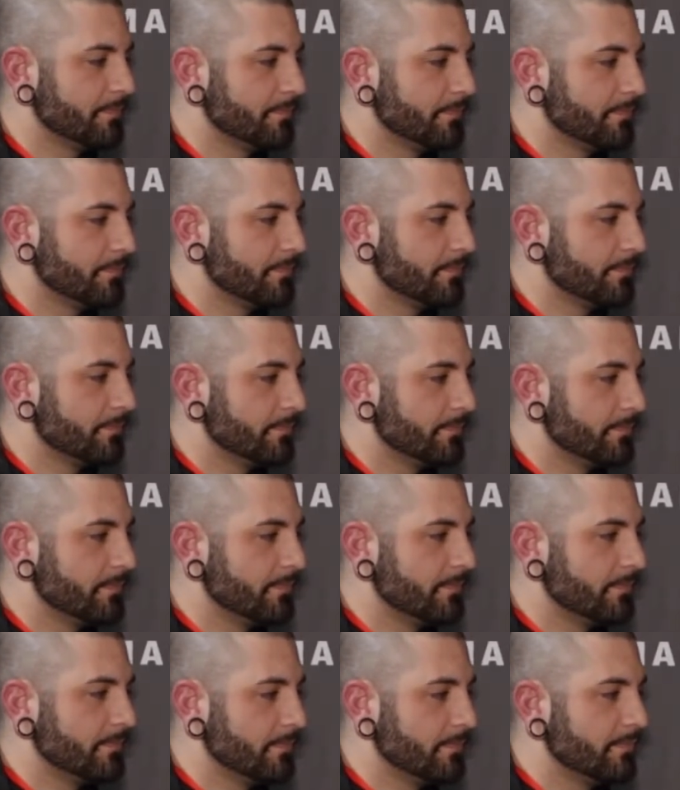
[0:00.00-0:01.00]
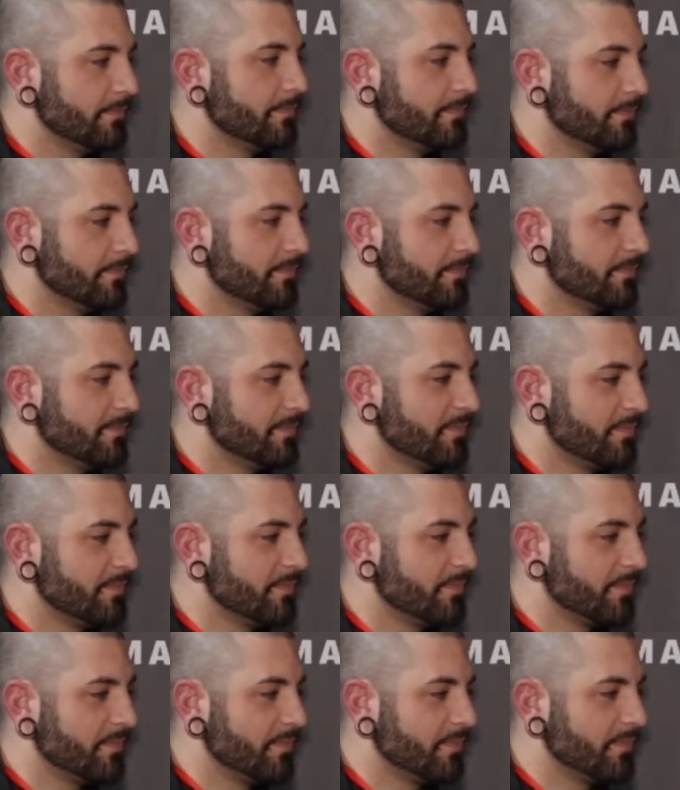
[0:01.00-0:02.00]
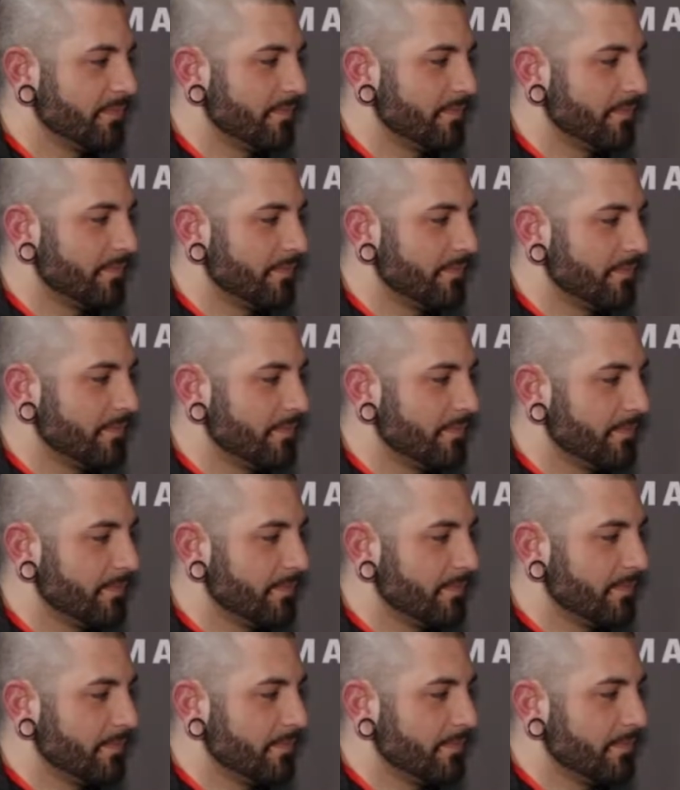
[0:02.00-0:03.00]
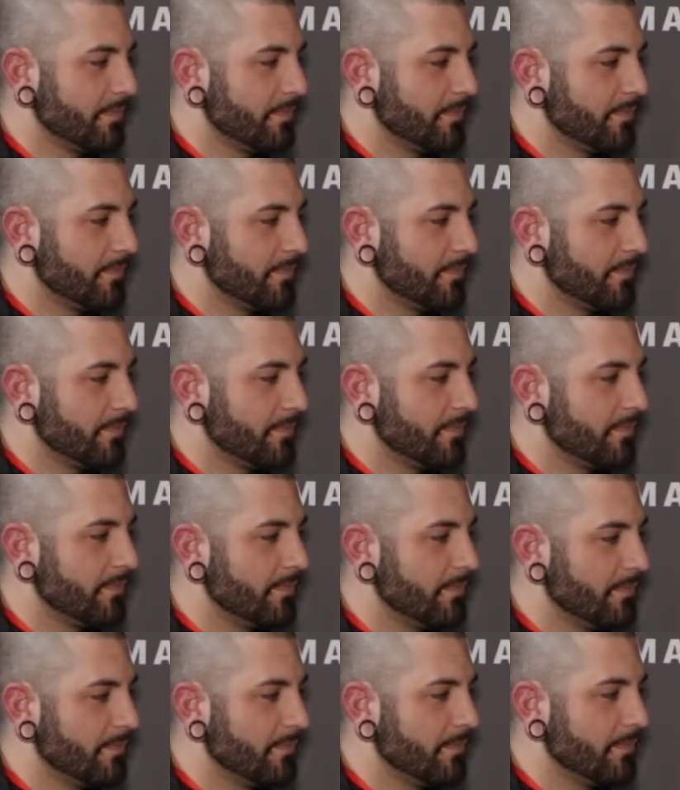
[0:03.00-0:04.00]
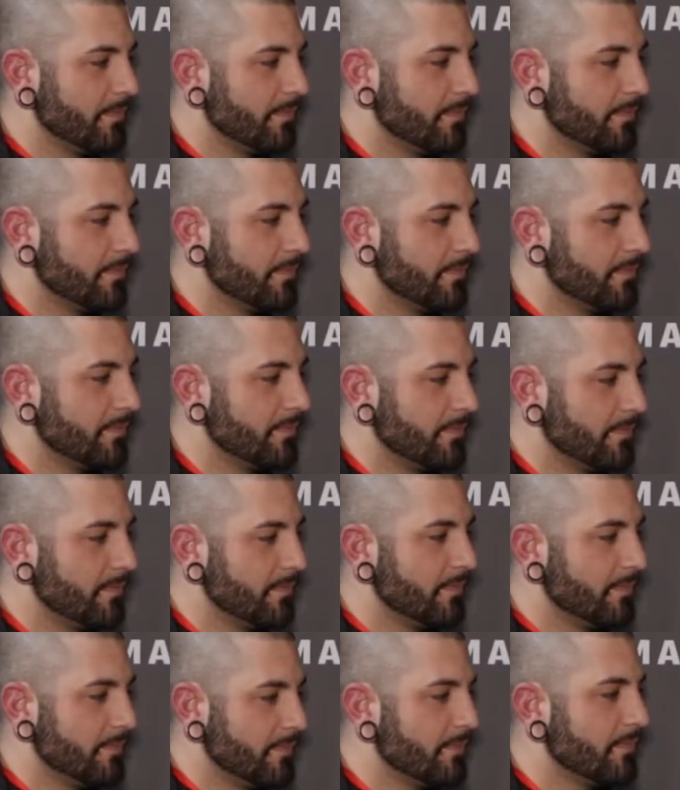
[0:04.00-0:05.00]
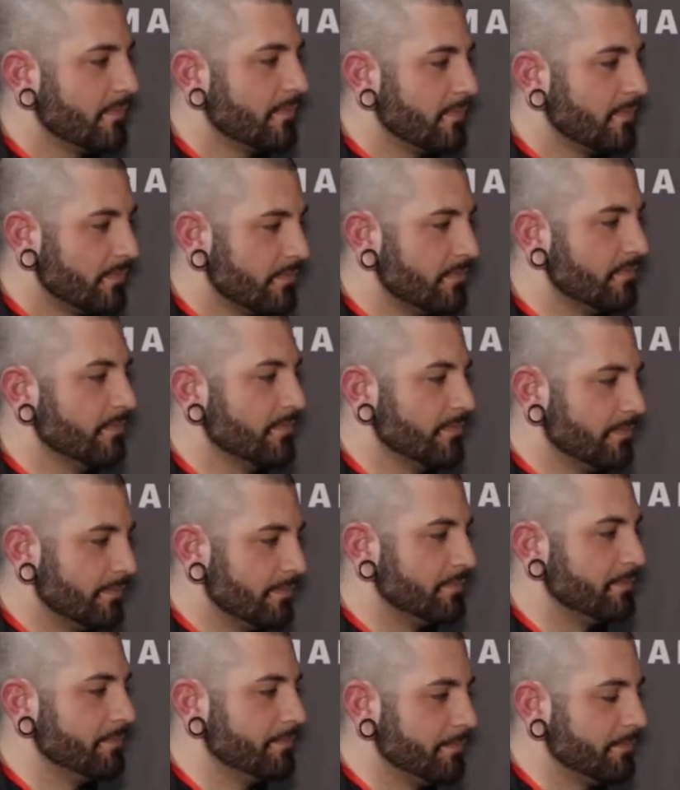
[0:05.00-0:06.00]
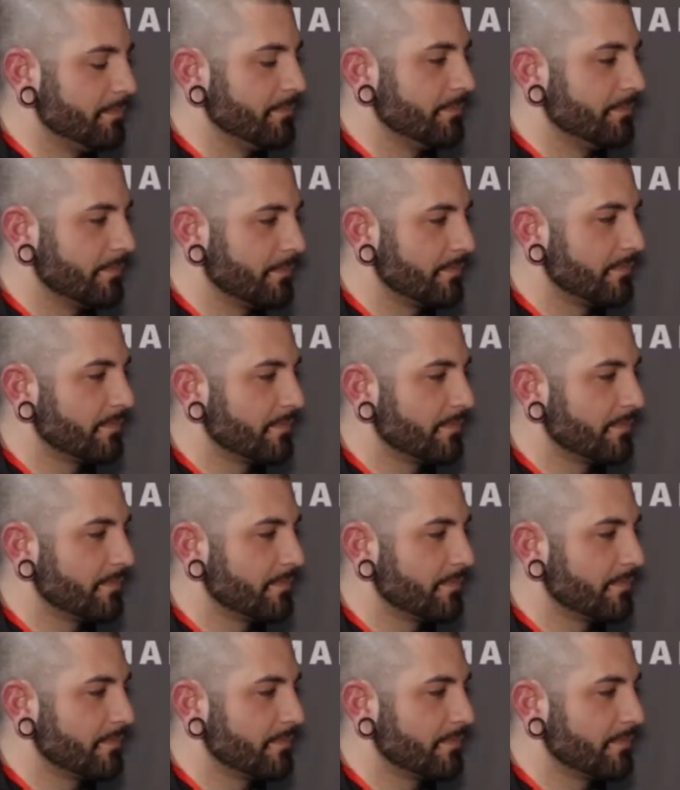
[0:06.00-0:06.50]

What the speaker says: No words are spoken by the person on screen.